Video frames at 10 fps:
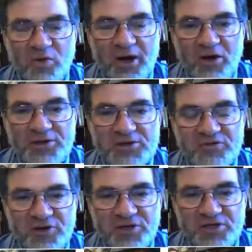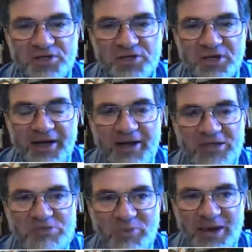work well and to function at
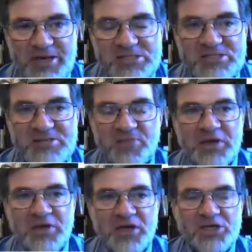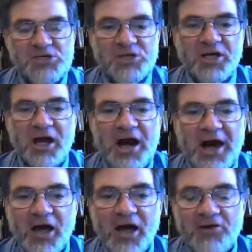its best is you need a
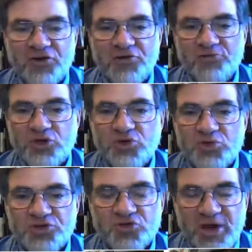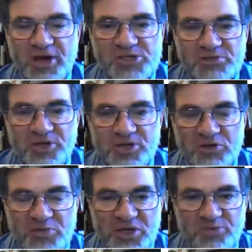high level of mutual trust among
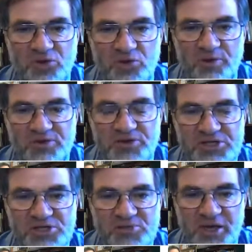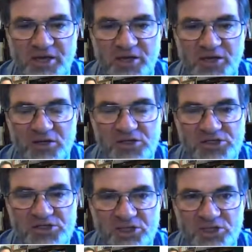the people who are participating in the
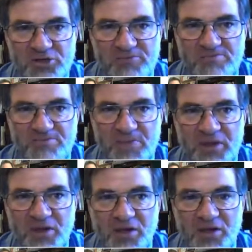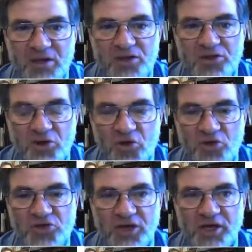decision. The
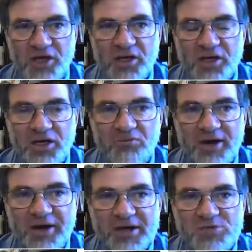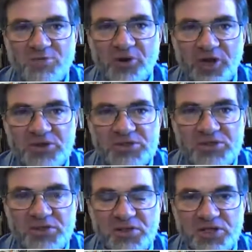third thing, in my experience,
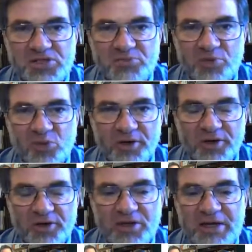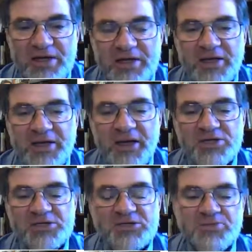that's important
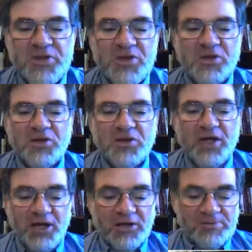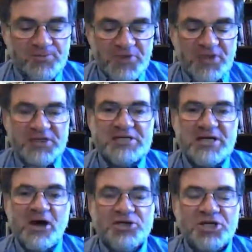is you need
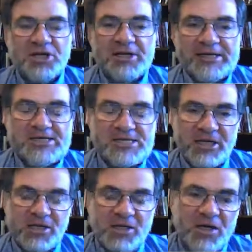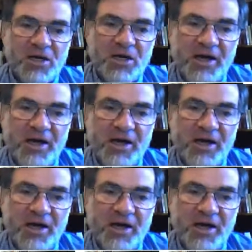intelligent listening,